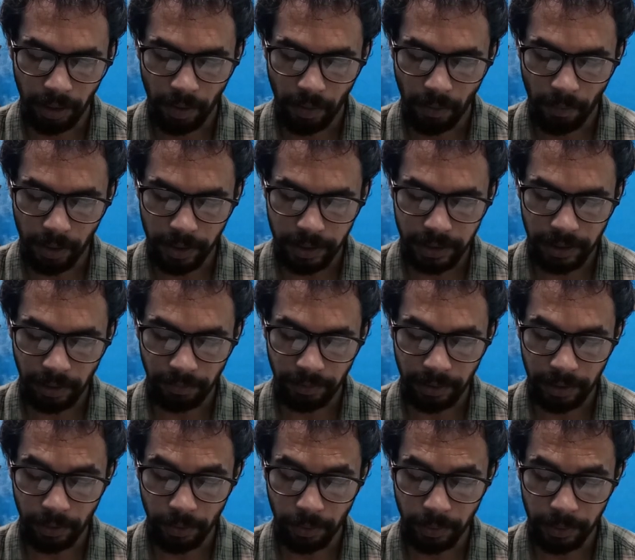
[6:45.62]
What shall we
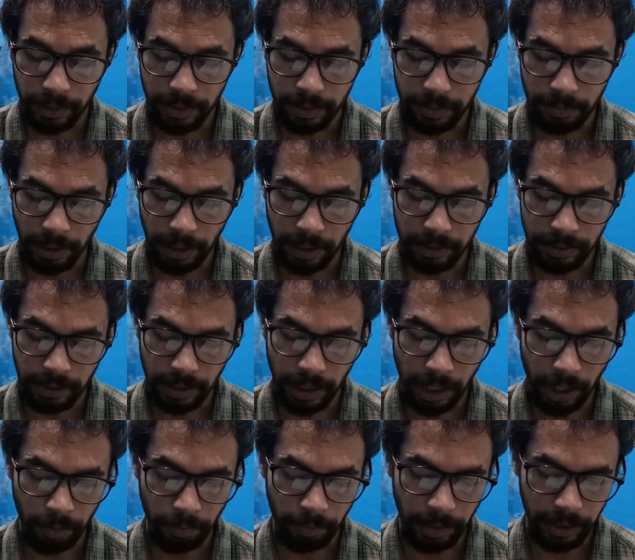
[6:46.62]
do with this man?
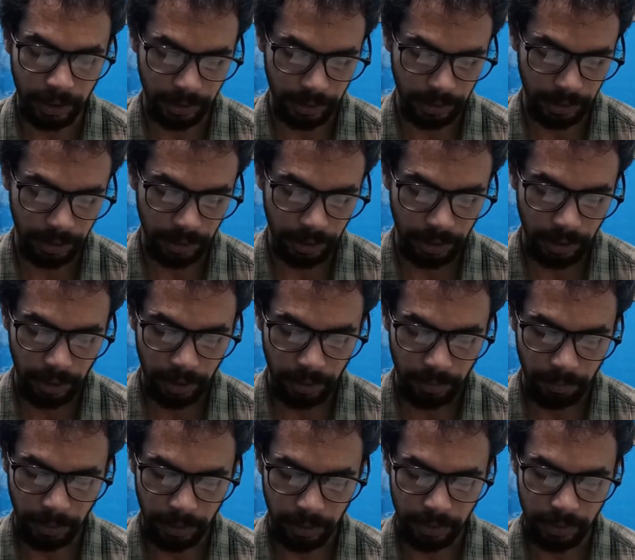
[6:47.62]
Sadao muttered.
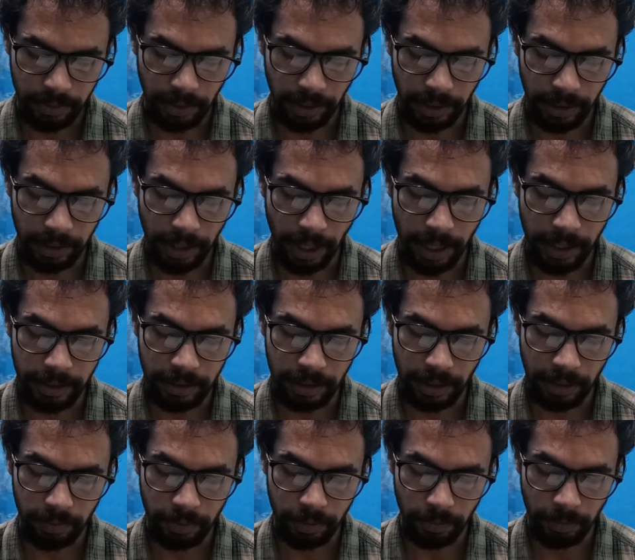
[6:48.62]
But the strained hand
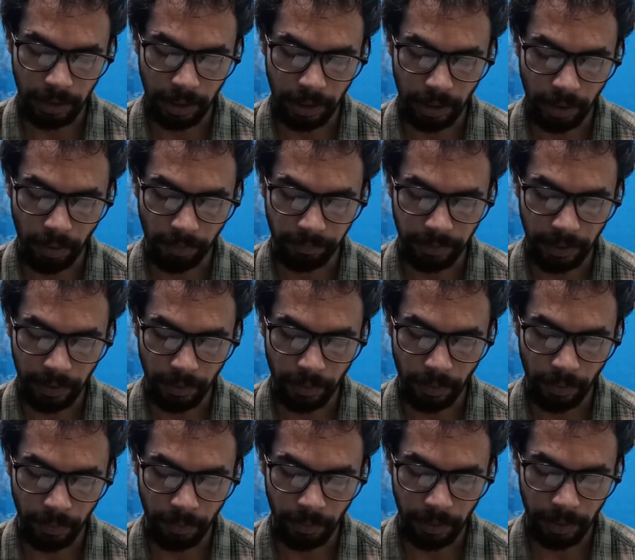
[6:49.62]
seems to be of their
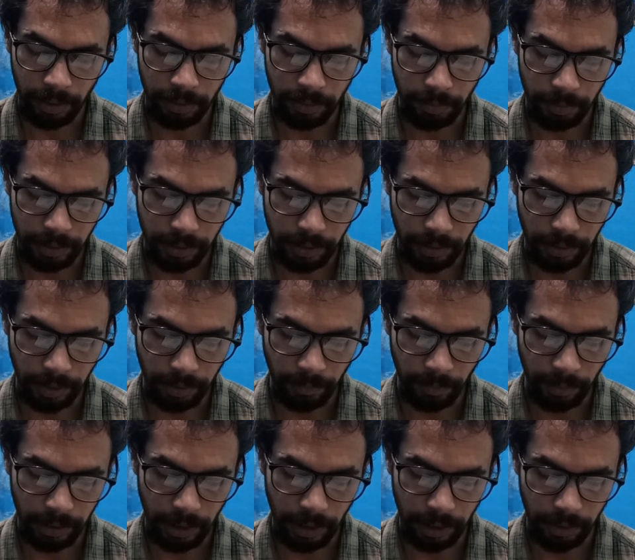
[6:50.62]
own will to be doing
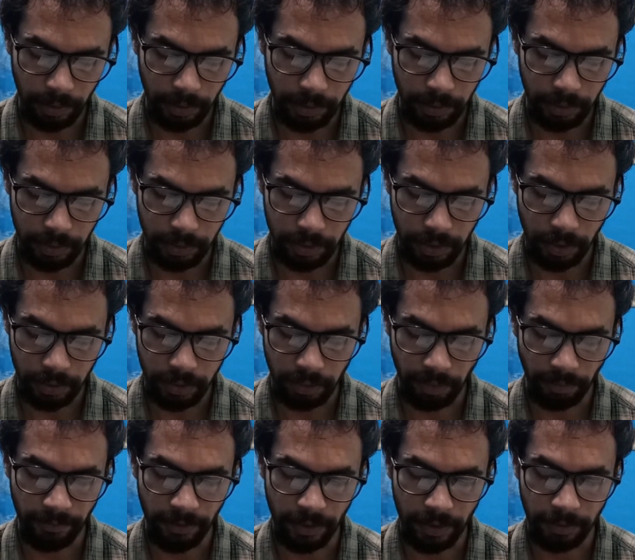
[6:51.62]
what they could to staunch the
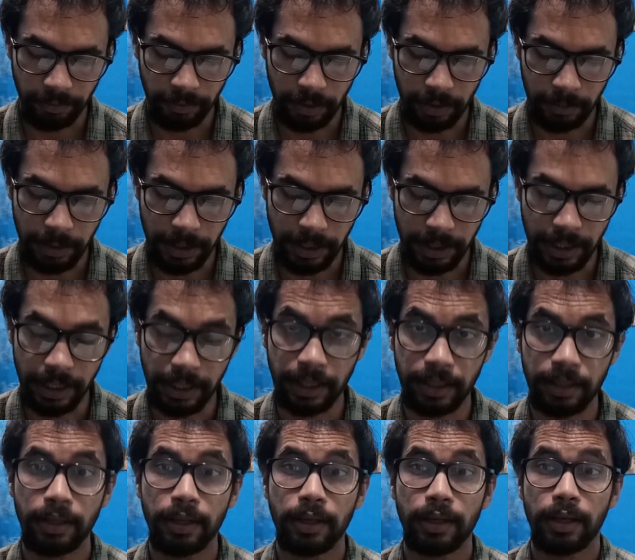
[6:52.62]
fearful bleeding.
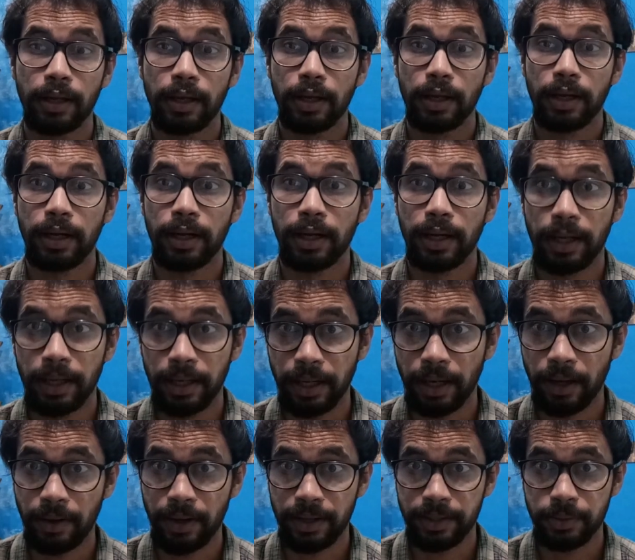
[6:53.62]

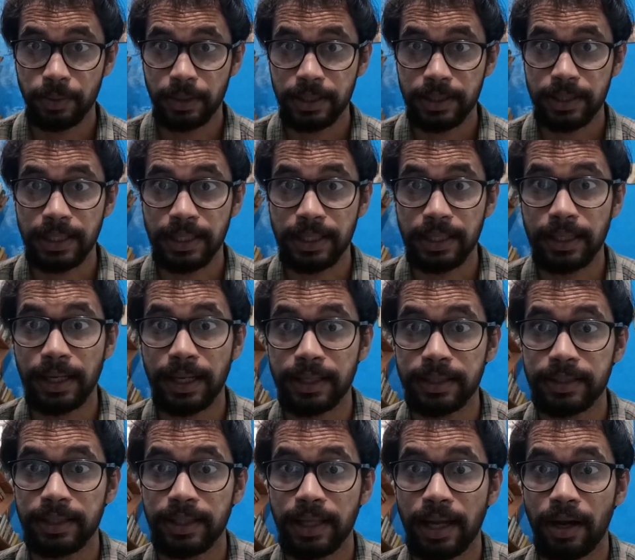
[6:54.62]
Now, as we see, like
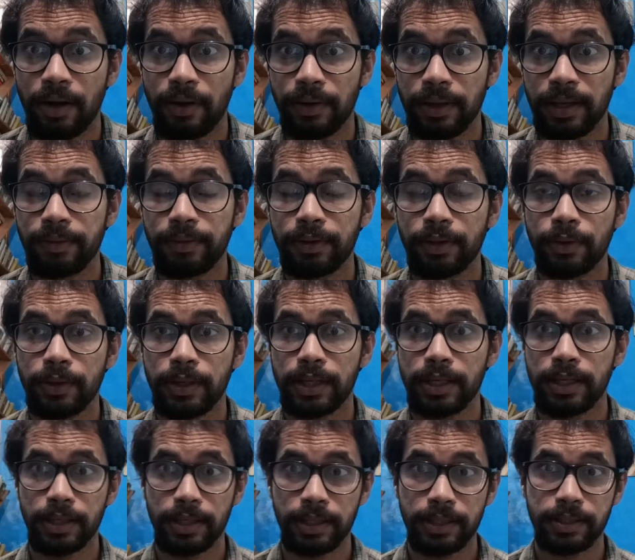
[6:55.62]
Sadao, even though he
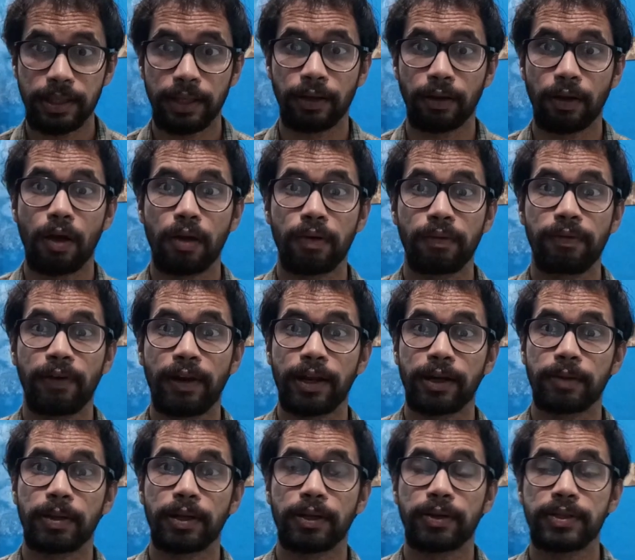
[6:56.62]
is in
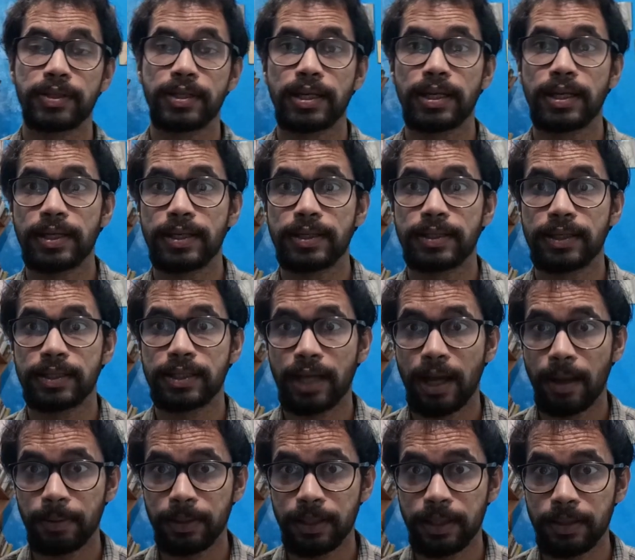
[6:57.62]
conflict because he is a
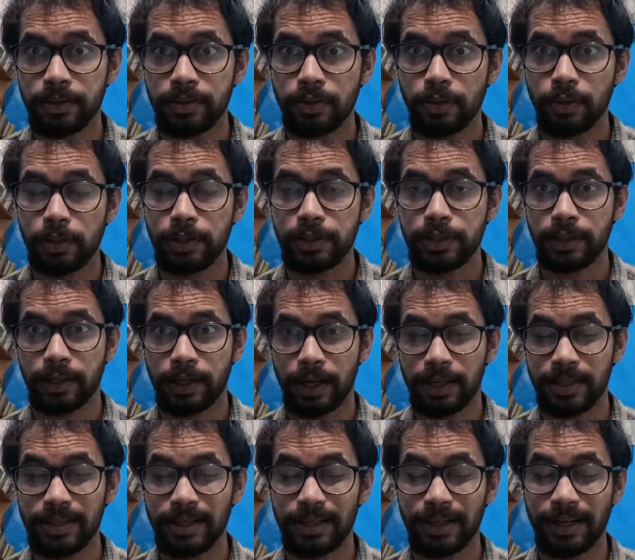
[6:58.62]
Japanese soldier,
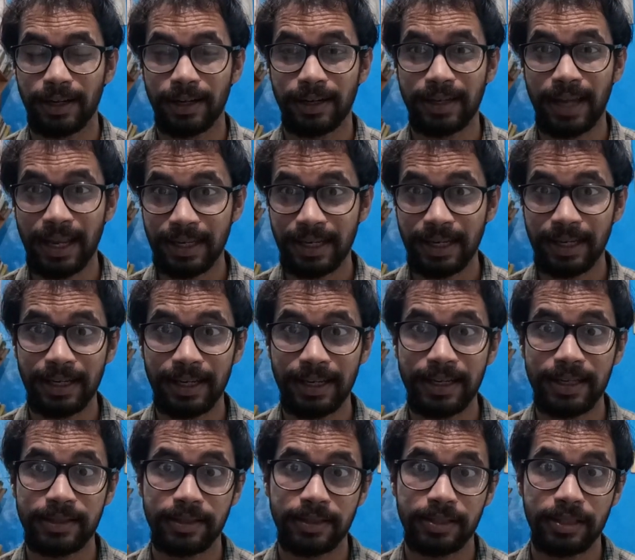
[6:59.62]
considering technically
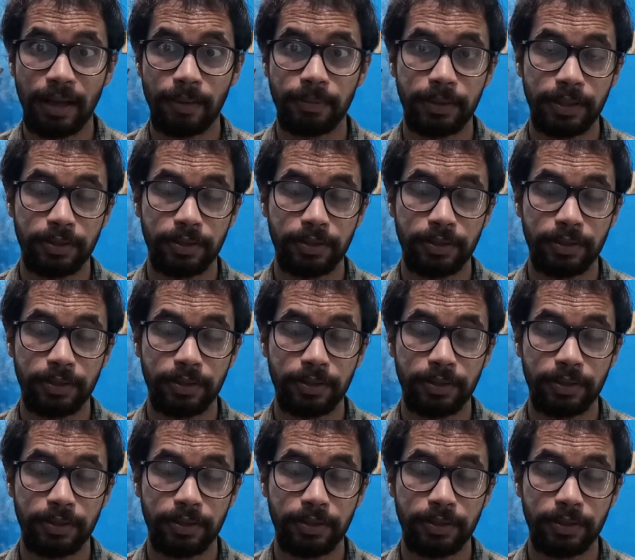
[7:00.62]
he's a Japanese